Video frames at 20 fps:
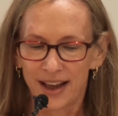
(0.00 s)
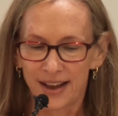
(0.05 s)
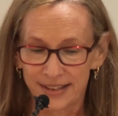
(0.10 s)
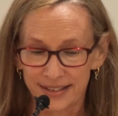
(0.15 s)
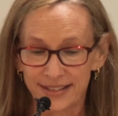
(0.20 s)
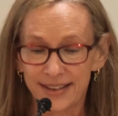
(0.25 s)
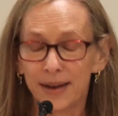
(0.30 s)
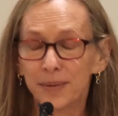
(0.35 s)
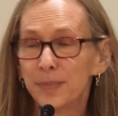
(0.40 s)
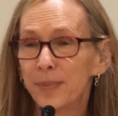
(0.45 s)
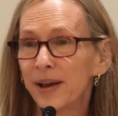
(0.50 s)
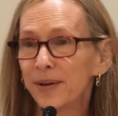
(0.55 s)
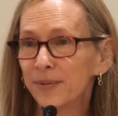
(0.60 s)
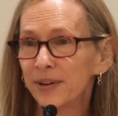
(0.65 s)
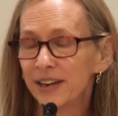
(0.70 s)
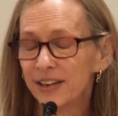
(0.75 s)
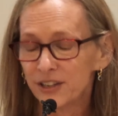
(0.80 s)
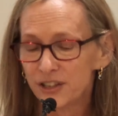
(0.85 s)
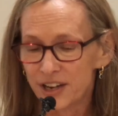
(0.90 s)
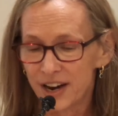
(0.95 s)
sent by
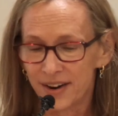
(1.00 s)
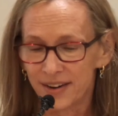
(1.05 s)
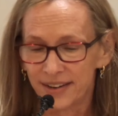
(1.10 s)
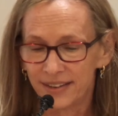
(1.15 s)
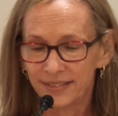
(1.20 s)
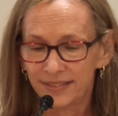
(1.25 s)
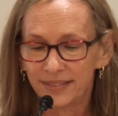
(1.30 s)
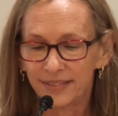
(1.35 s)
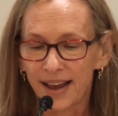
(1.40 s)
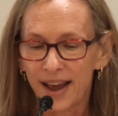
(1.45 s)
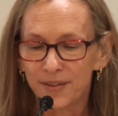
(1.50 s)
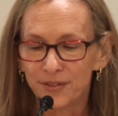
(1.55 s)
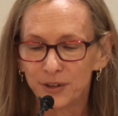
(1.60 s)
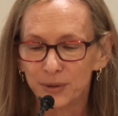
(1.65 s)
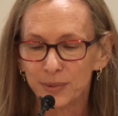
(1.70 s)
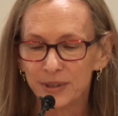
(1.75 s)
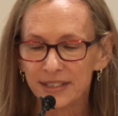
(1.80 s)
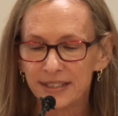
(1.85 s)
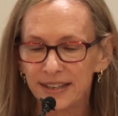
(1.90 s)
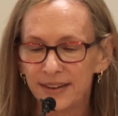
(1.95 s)
Rita Sharon, after
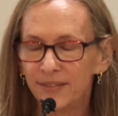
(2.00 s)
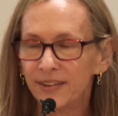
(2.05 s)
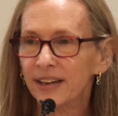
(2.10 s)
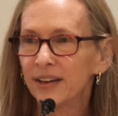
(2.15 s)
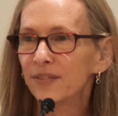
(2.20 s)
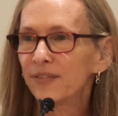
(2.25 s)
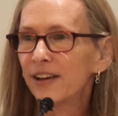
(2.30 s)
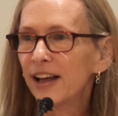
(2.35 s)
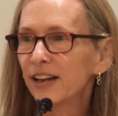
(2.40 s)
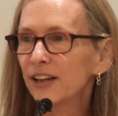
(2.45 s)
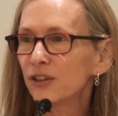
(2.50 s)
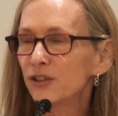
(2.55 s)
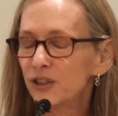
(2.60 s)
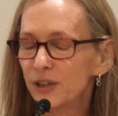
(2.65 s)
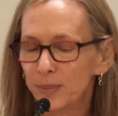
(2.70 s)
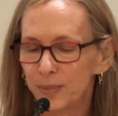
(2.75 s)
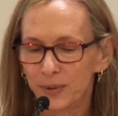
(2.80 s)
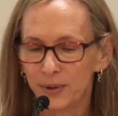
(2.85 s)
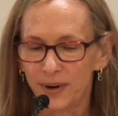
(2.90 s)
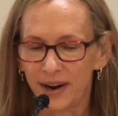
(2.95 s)
receiving a
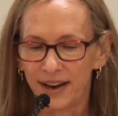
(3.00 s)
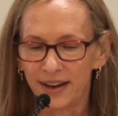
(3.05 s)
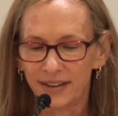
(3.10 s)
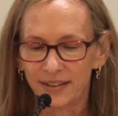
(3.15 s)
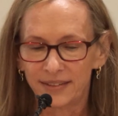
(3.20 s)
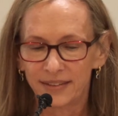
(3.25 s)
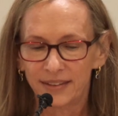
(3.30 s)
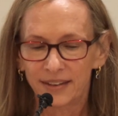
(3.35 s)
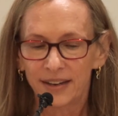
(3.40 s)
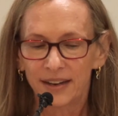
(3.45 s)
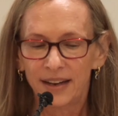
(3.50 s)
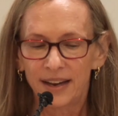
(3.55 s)
fellowship grant